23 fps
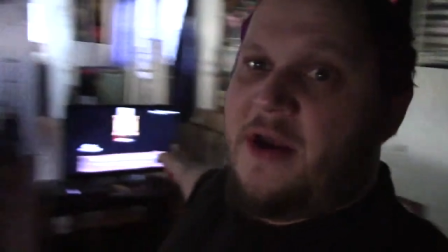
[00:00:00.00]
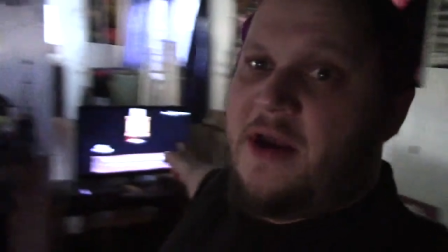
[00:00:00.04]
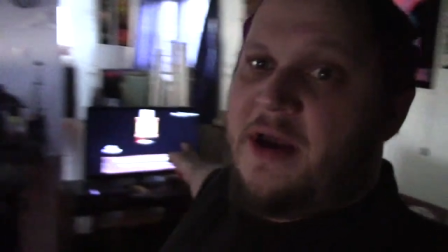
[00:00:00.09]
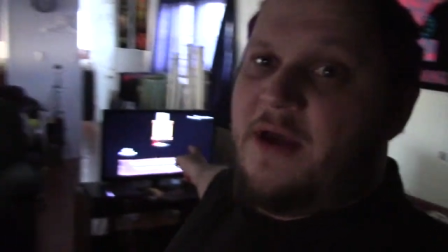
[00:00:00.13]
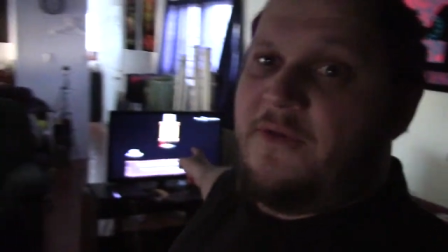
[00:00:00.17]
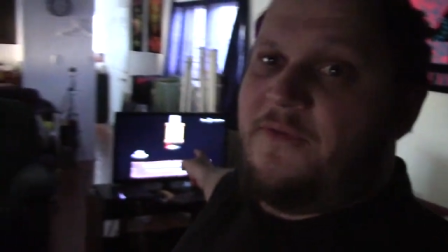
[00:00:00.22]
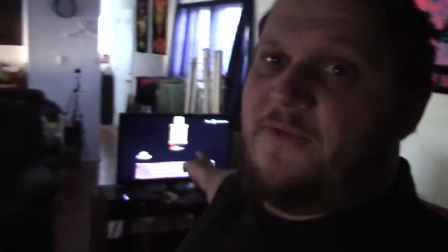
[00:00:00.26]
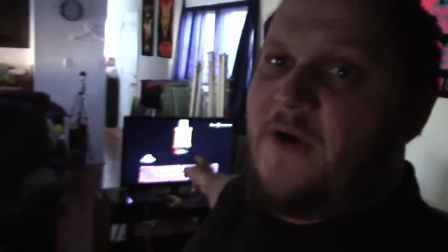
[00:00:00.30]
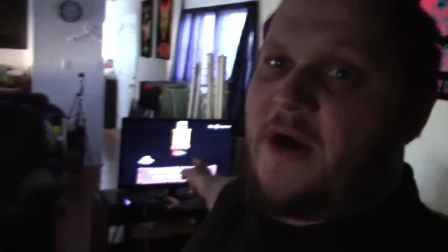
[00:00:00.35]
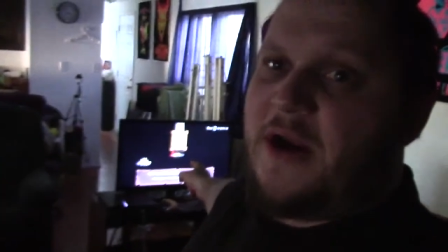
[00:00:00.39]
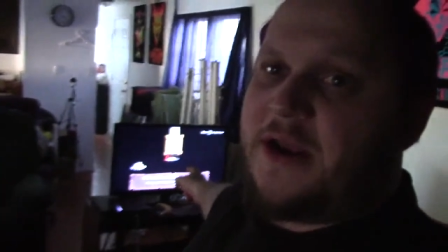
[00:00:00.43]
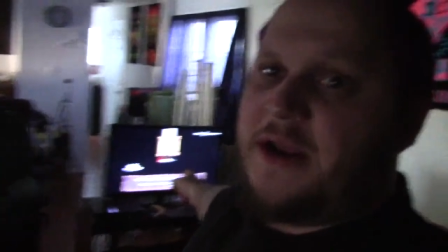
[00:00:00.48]
I
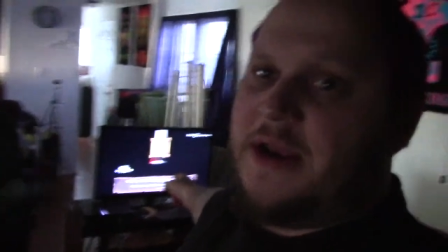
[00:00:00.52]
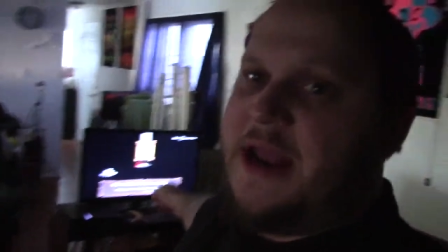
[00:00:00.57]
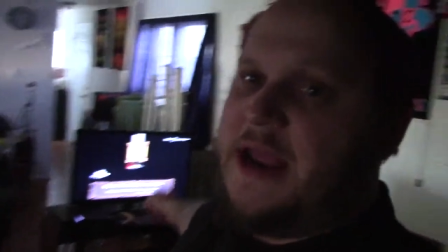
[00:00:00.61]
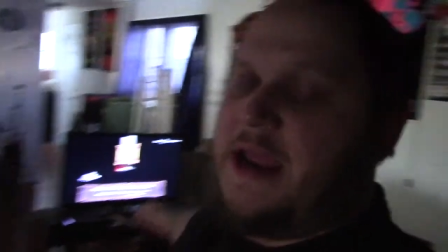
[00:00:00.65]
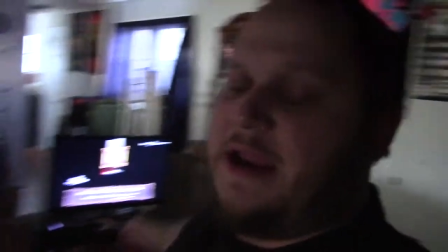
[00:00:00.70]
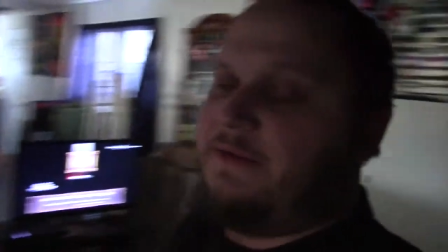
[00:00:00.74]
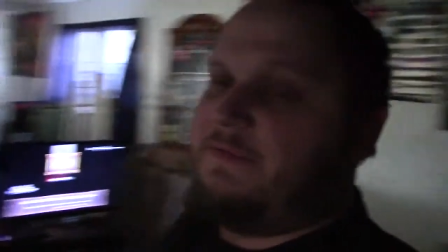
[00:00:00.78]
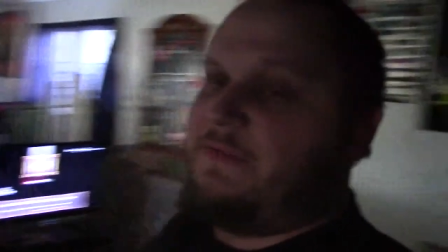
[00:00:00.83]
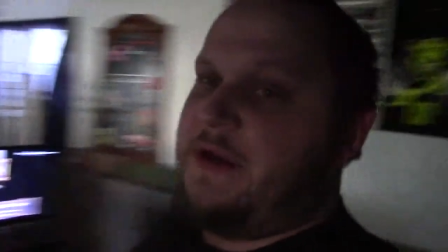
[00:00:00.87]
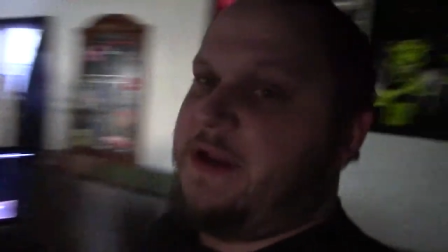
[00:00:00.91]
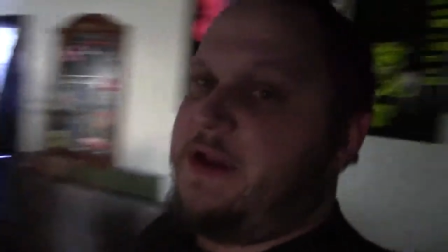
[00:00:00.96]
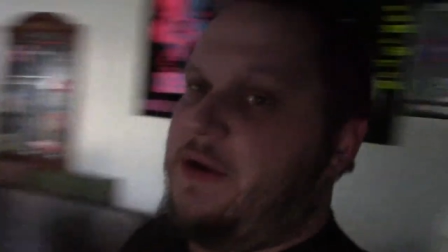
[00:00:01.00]
fucking
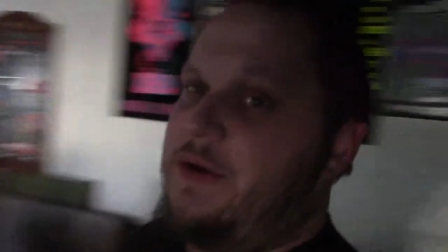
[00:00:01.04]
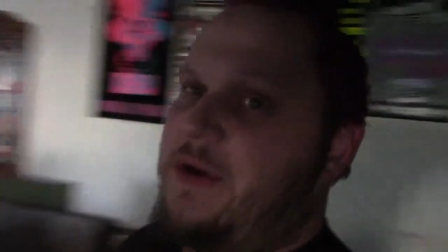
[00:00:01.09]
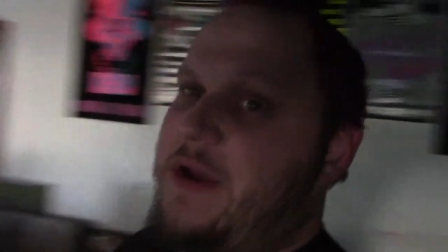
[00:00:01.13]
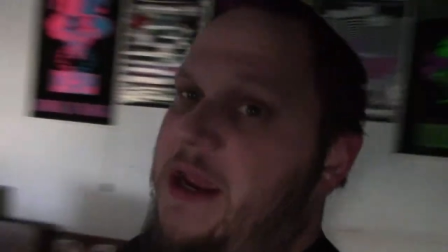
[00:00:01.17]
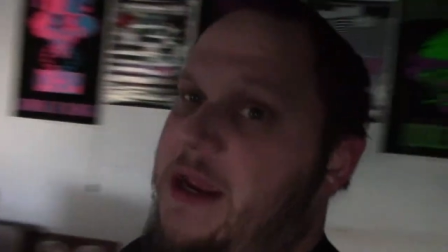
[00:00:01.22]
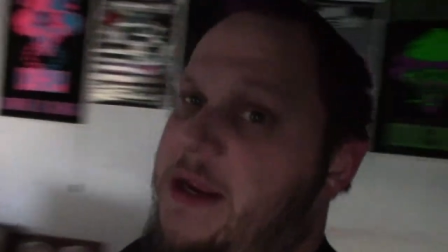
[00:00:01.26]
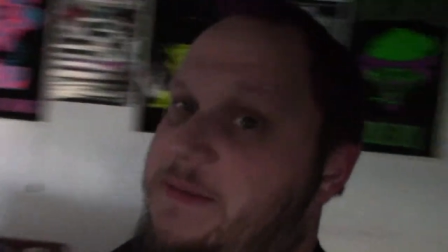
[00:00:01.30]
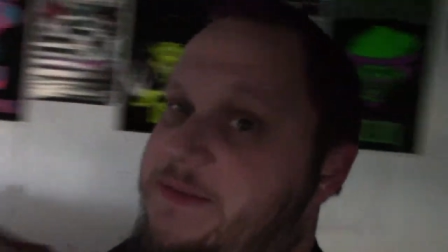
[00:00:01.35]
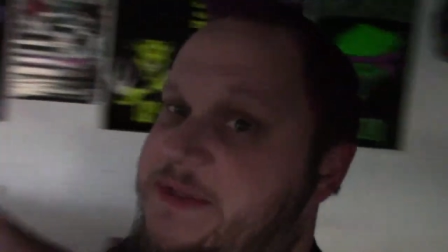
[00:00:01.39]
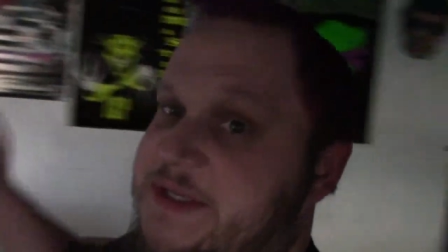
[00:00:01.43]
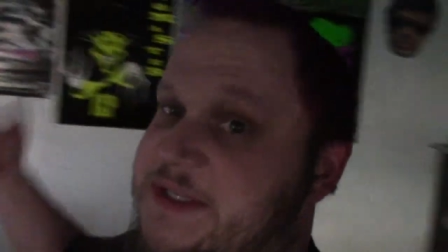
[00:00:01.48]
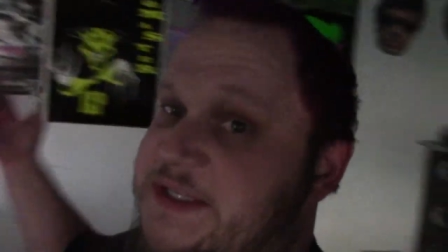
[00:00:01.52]
hate video
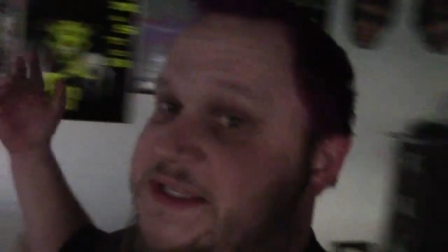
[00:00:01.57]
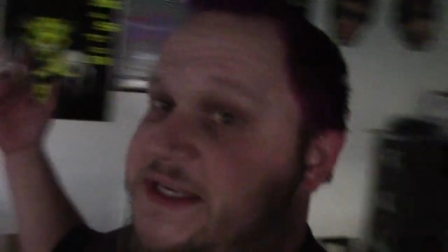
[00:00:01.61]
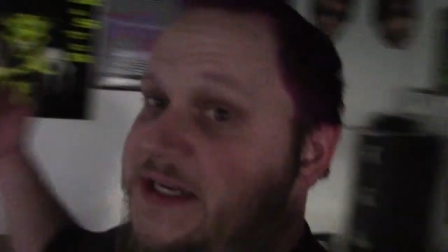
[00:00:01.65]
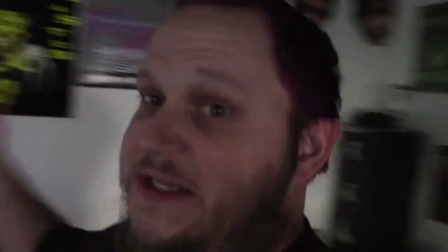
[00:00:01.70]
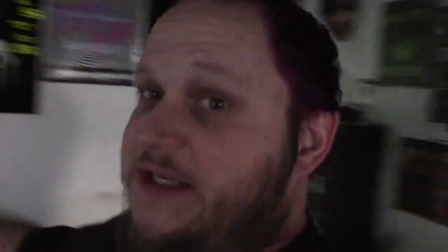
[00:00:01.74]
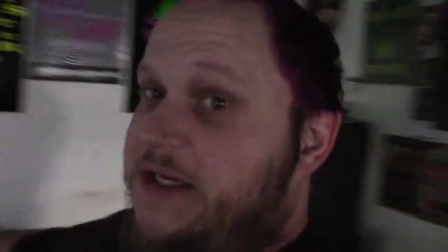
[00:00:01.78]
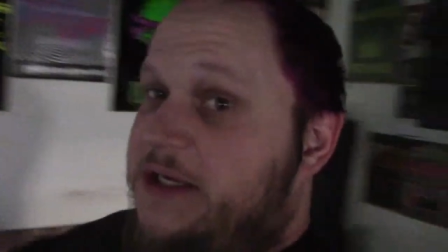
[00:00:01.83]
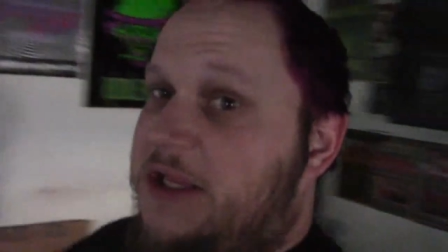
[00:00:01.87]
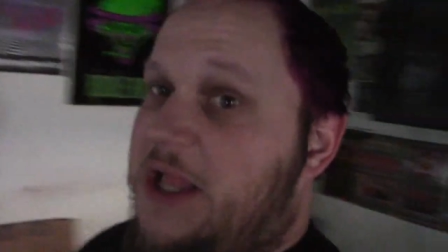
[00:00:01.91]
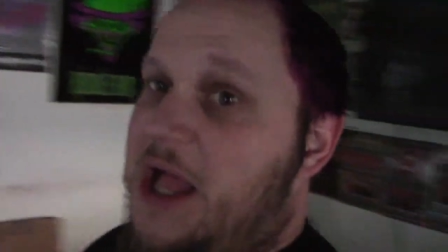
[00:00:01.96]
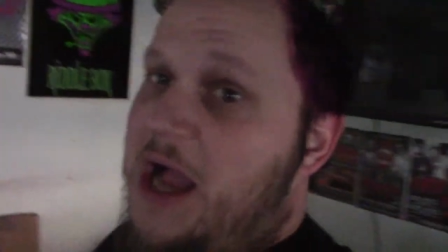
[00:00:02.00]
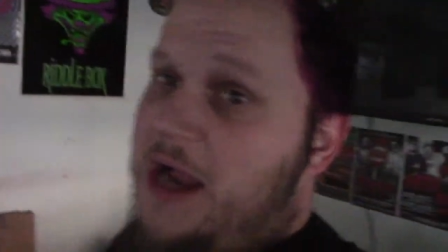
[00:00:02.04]
games. It's 6
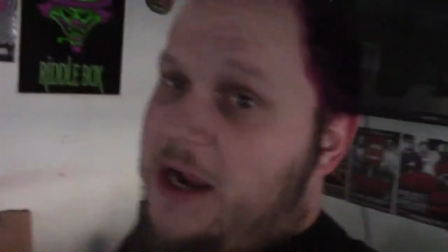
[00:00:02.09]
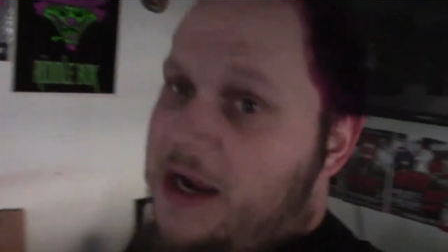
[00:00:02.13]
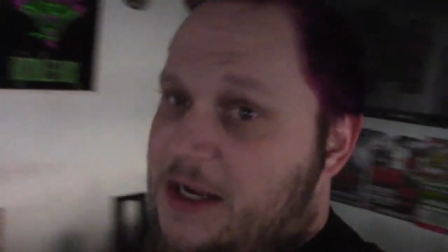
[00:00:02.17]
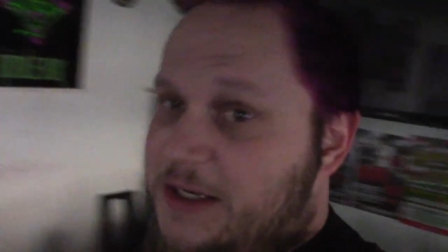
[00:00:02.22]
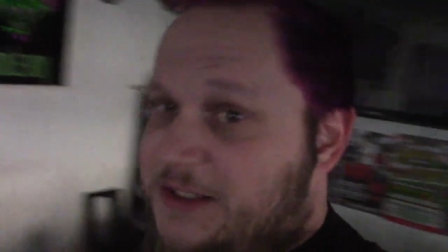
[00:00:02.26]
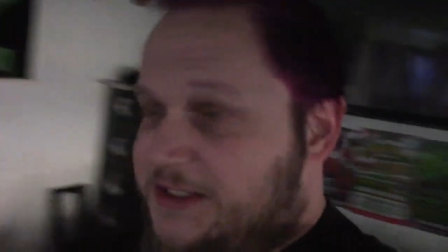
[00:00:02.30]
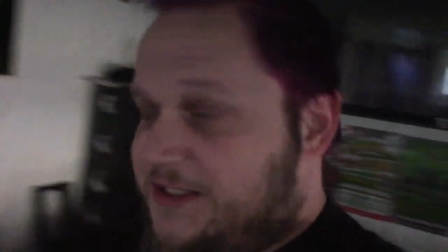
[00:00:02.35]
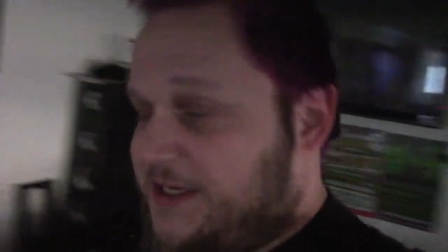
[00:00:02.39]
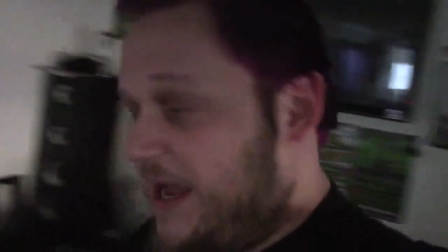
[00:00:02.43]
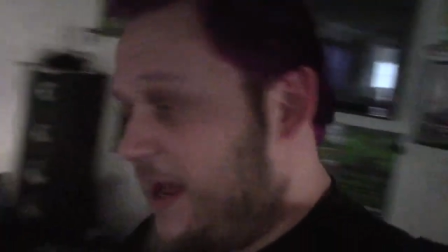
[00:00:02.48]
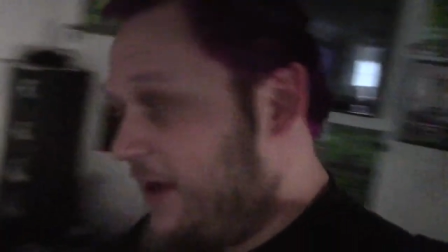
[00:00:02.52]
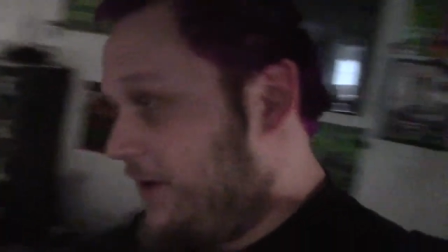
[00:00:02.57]
o'clock on
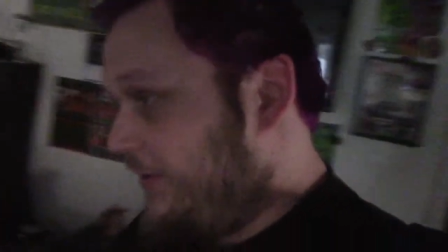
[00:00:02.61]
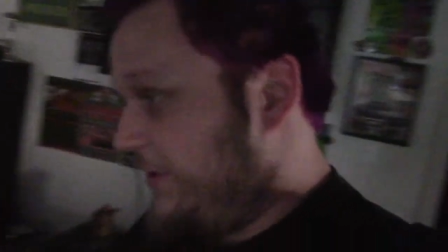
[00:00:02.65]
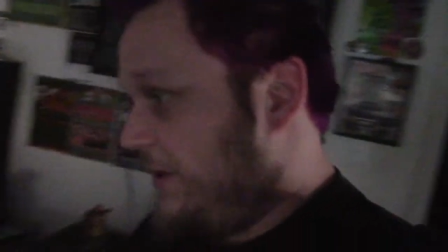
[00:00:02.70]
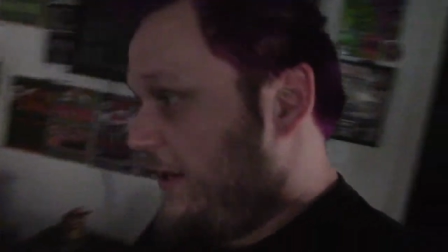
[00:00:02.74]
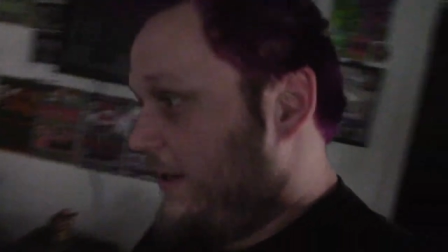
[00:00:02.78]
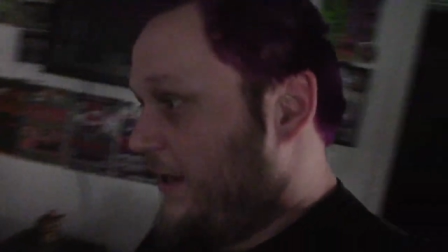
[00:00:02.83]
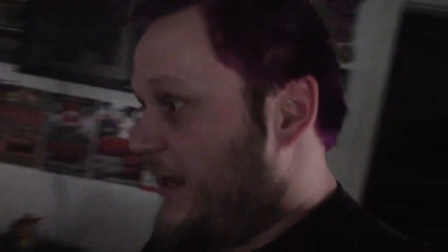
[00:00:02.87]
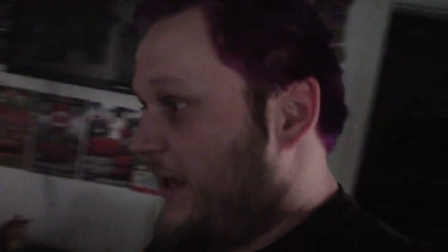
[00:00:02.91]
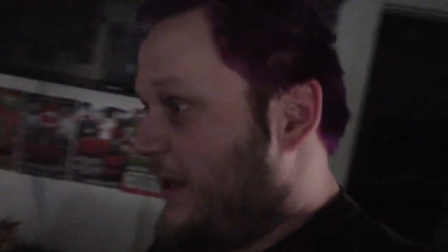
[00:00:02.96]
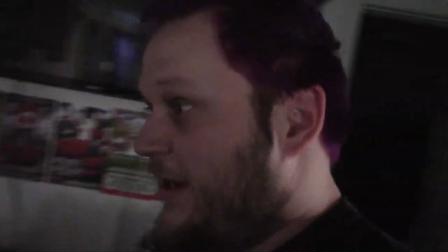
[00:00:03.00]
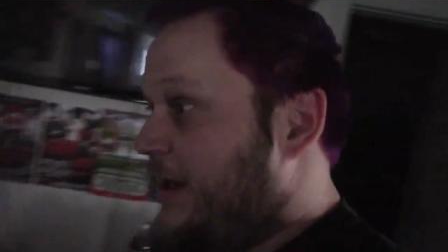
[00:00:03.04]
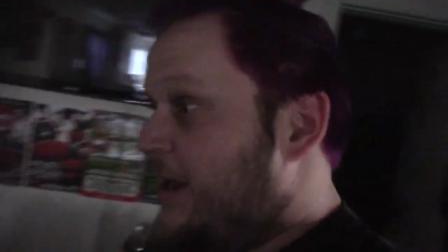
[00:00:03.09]
Saturday
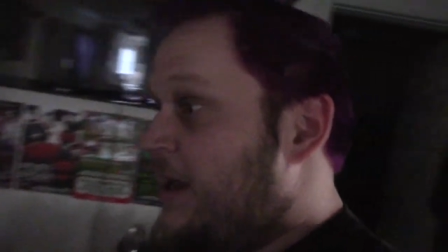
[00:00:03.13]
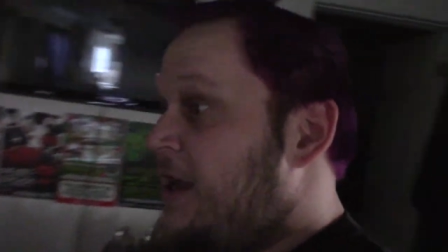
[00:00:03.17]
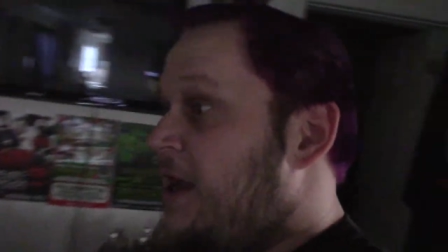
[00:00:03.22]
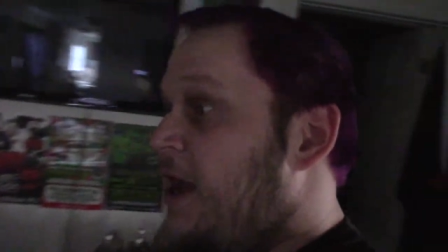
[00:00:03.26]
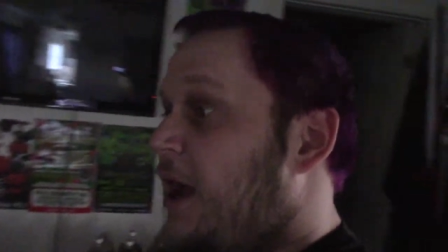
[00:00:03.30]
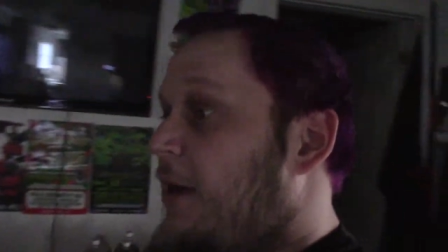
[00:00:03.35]
night.